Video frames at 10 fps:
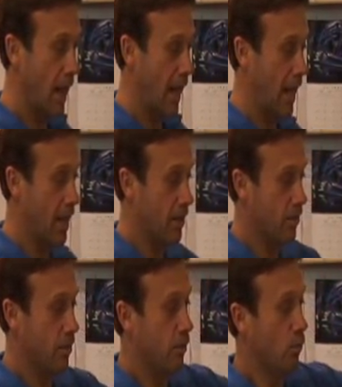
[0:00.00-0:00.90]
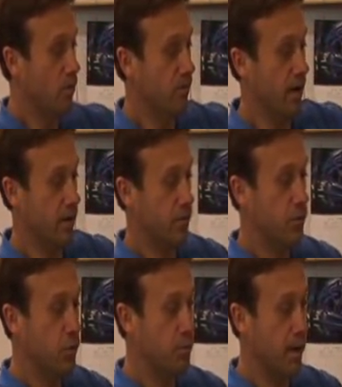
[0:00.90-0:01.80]
And we've got
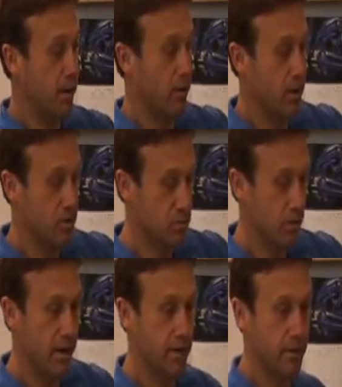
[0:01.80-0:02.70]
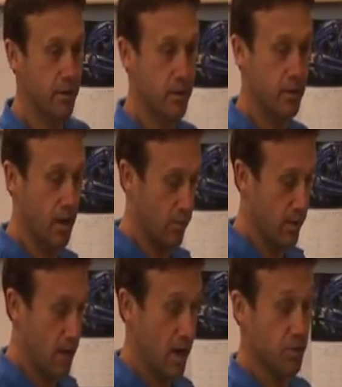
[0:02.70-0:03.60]
two parallels right here, and
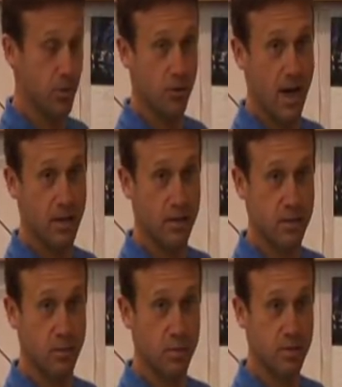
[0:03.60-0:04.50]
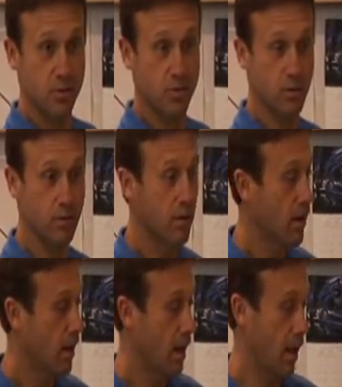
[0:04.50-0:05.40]
we actually jack this in position
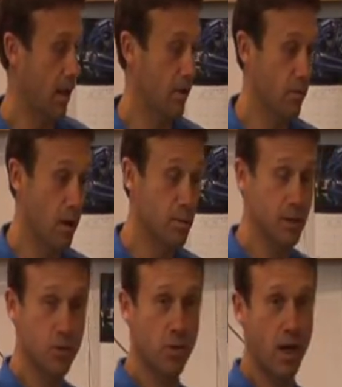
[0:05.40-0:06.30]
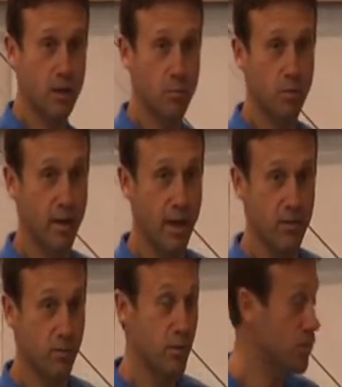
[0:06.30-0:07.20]
and able to check the blades. And we